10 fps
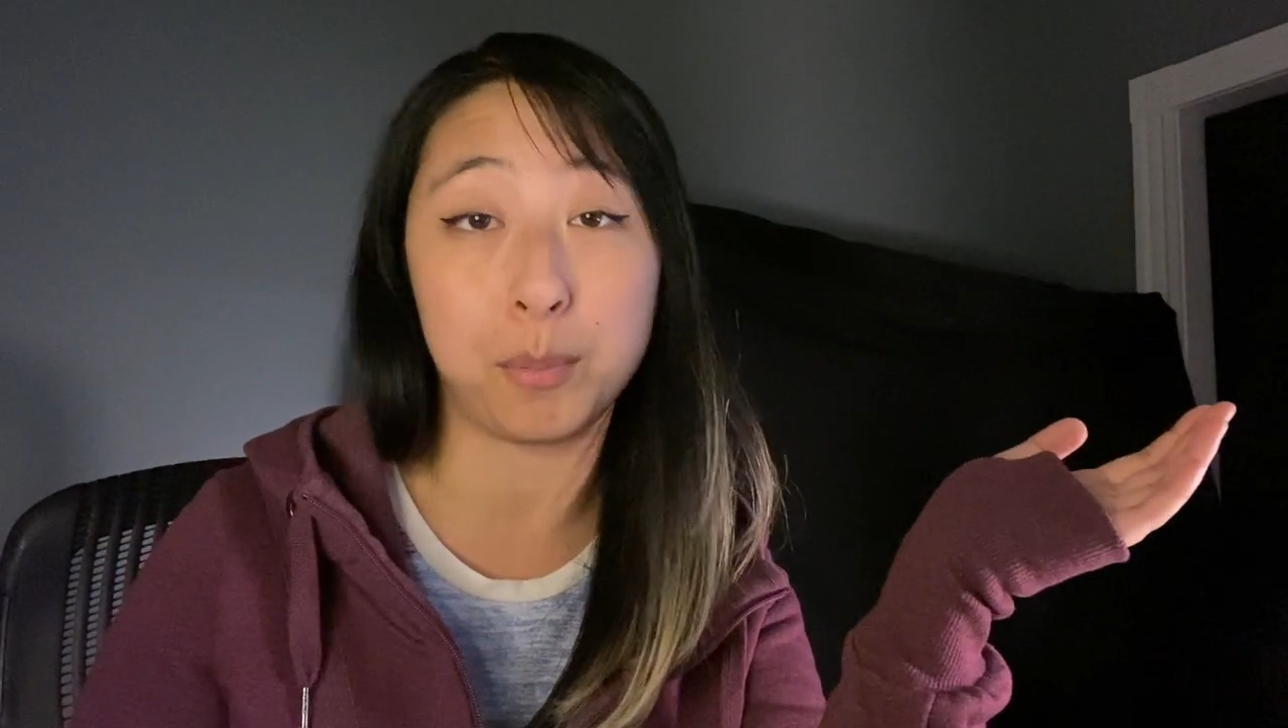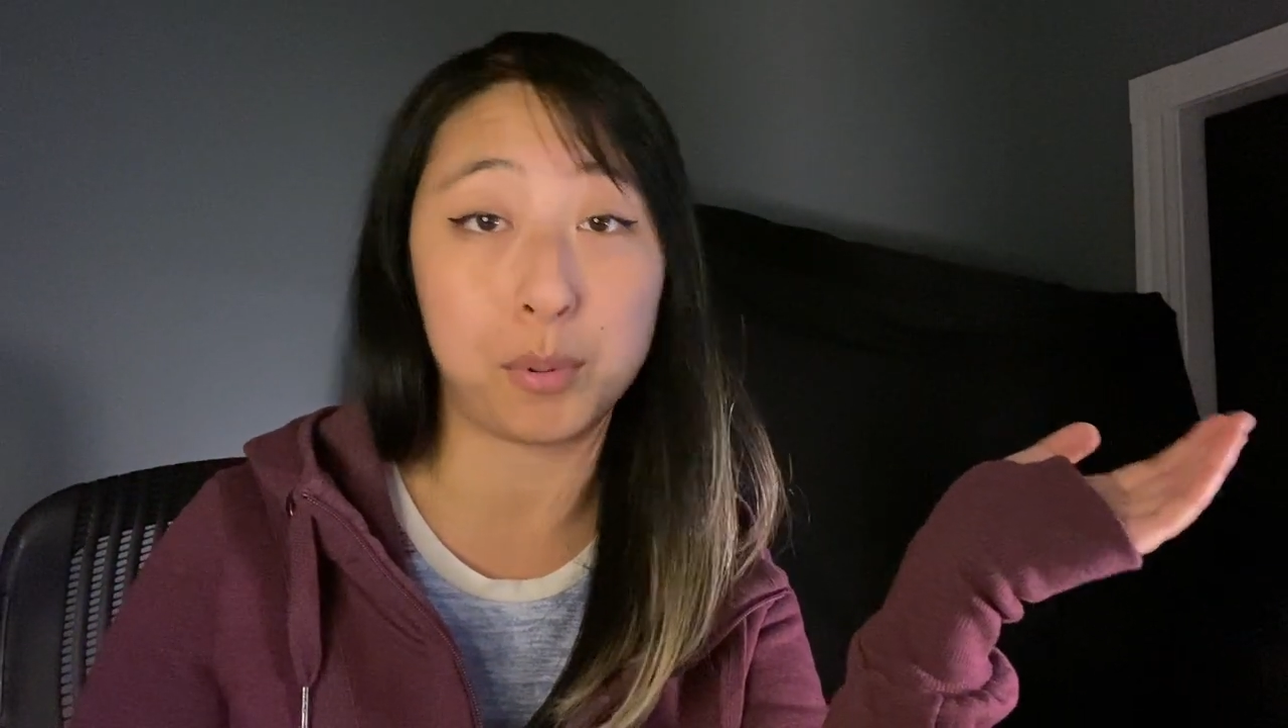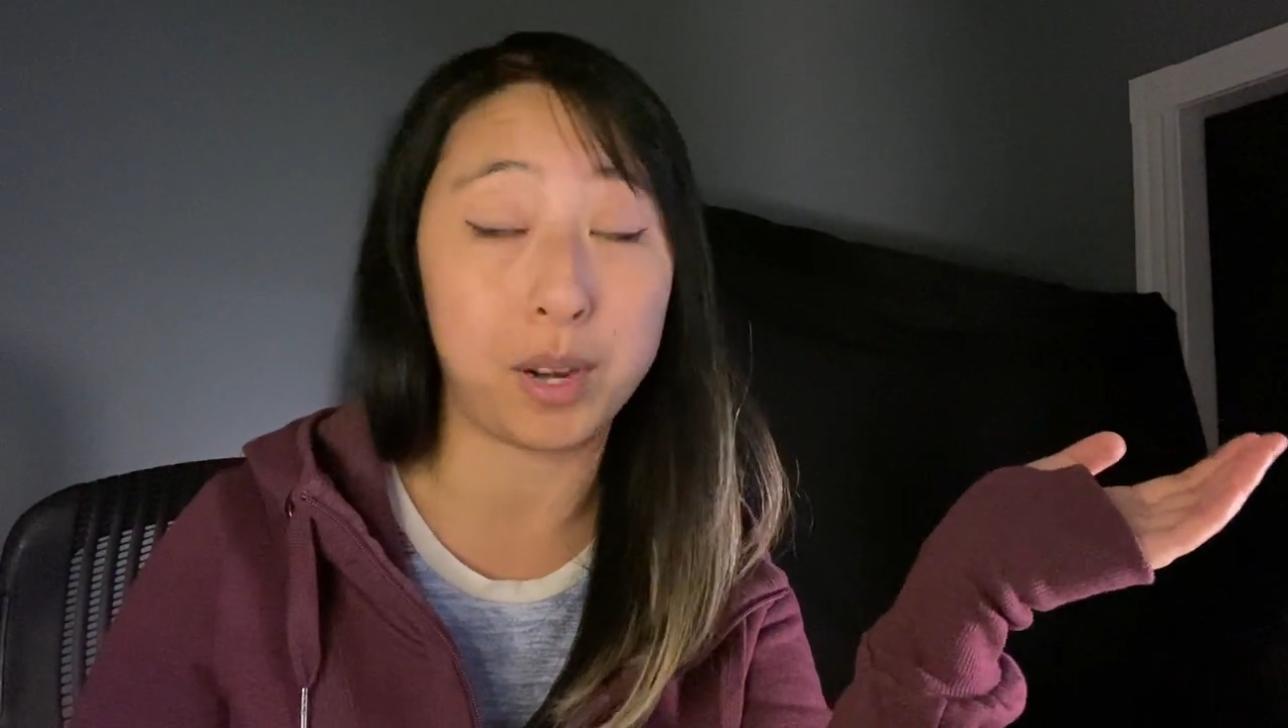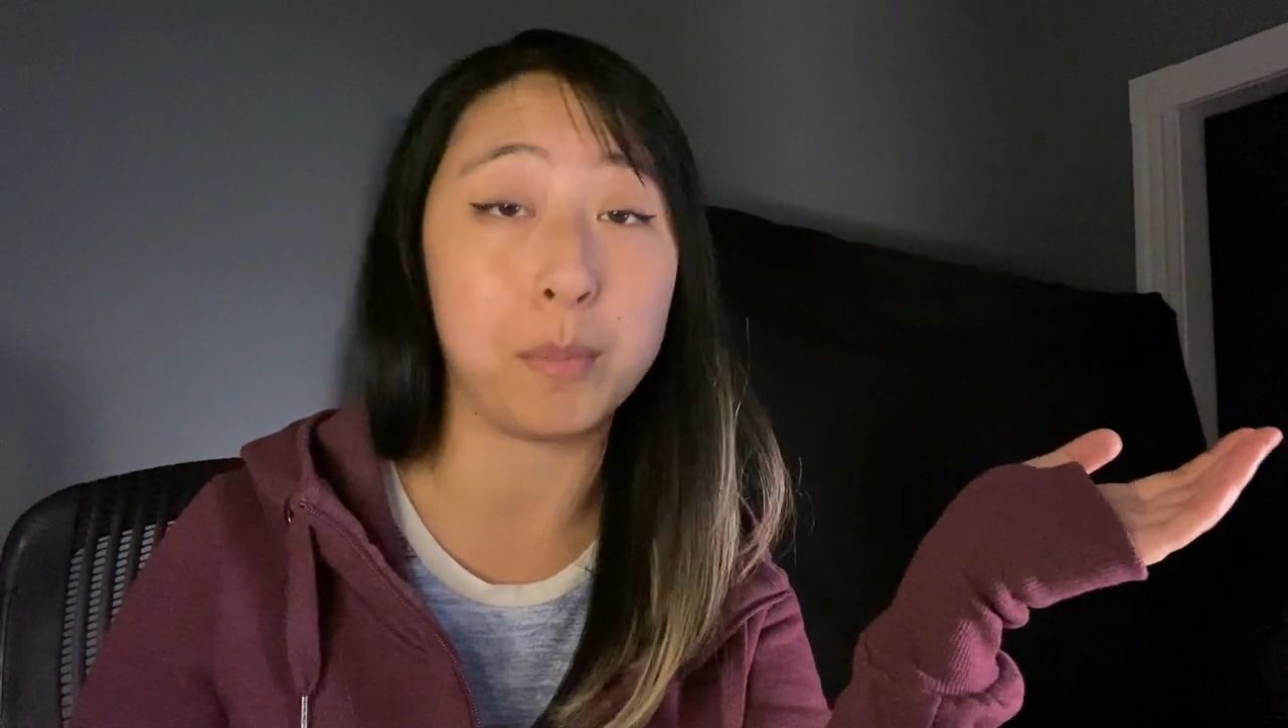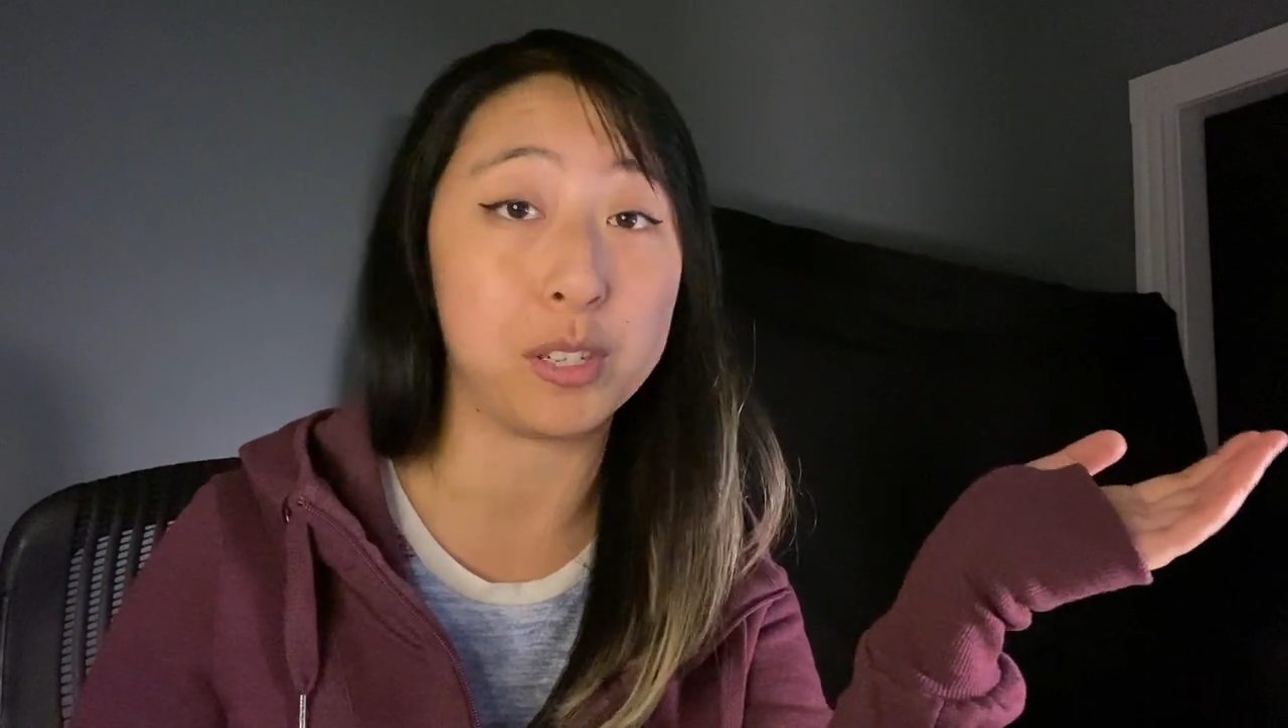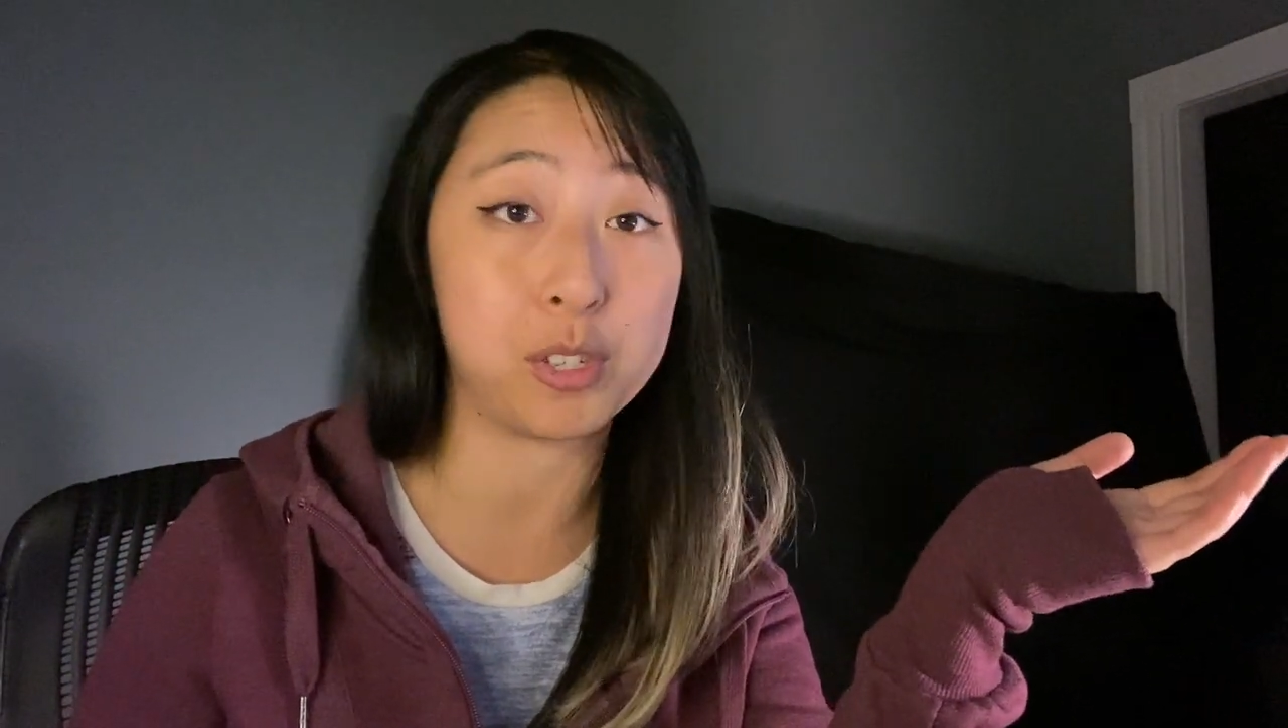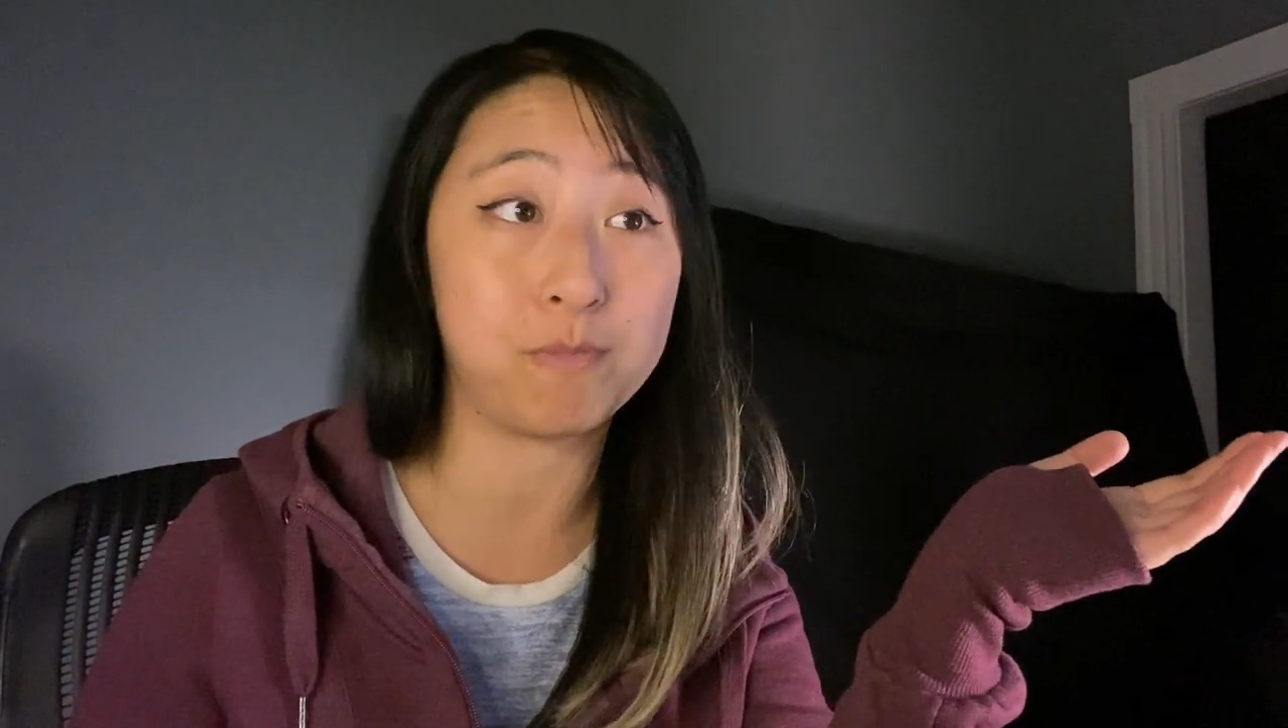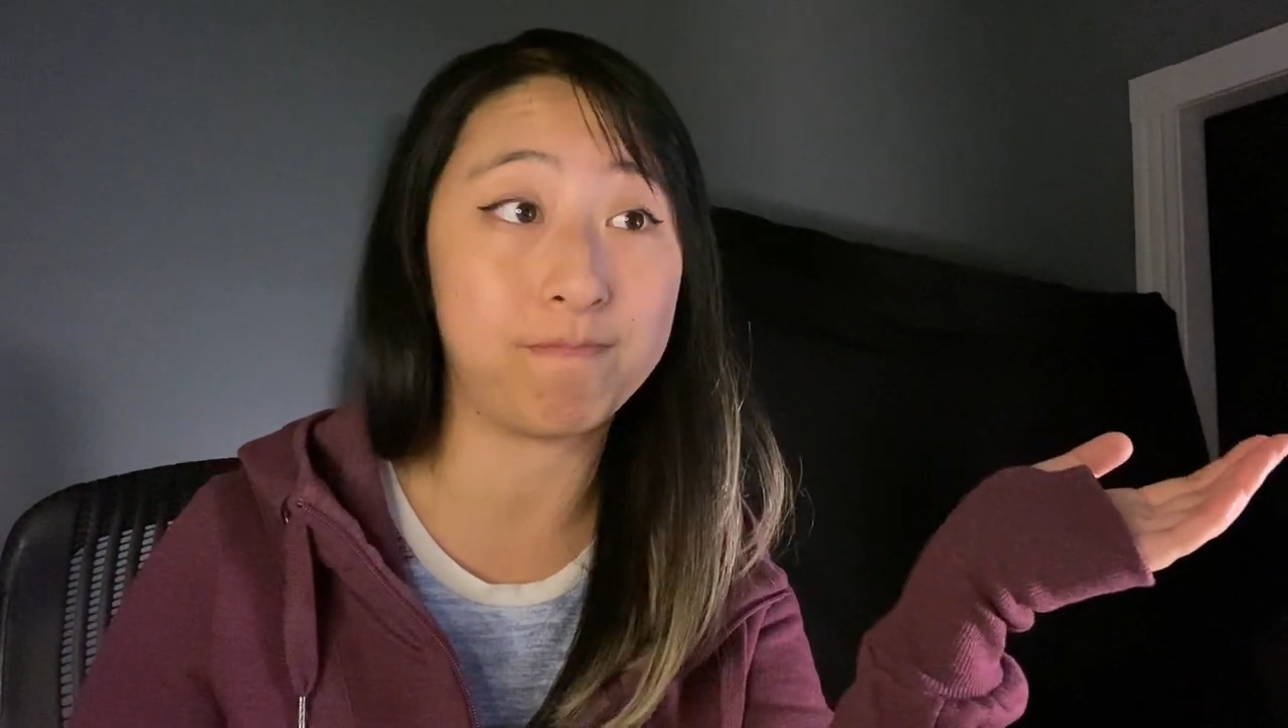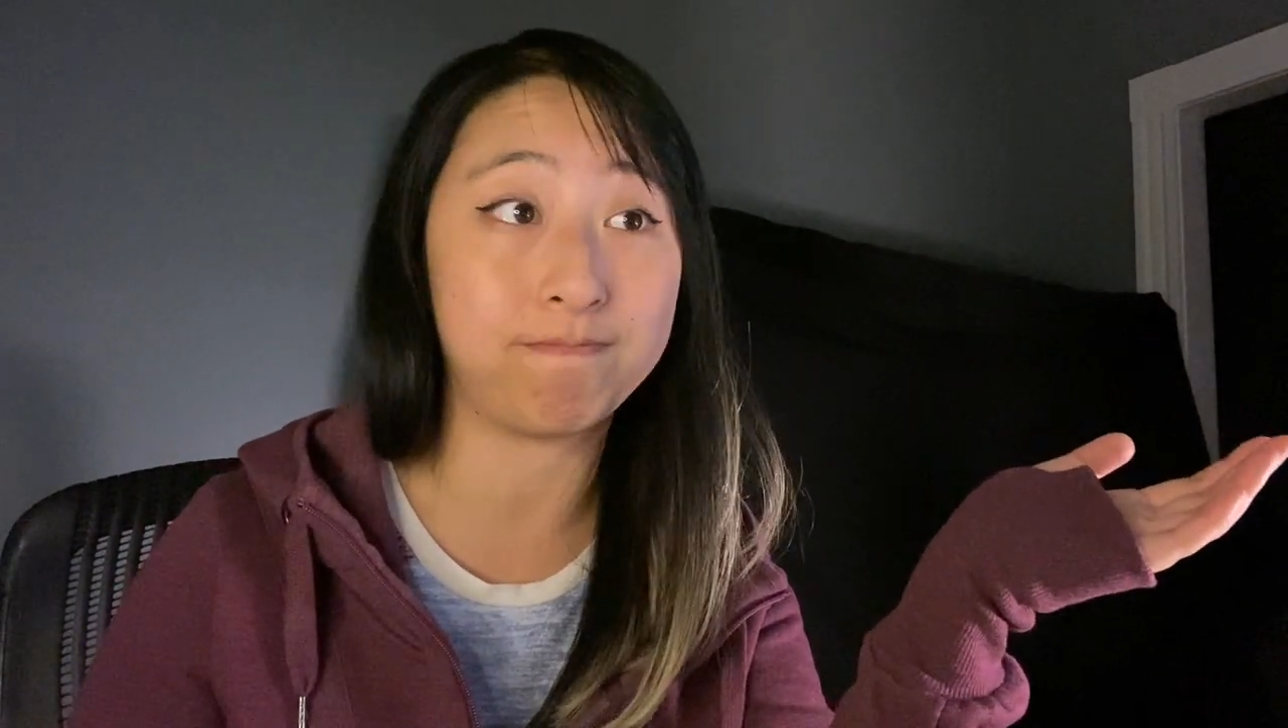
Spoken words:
pretty much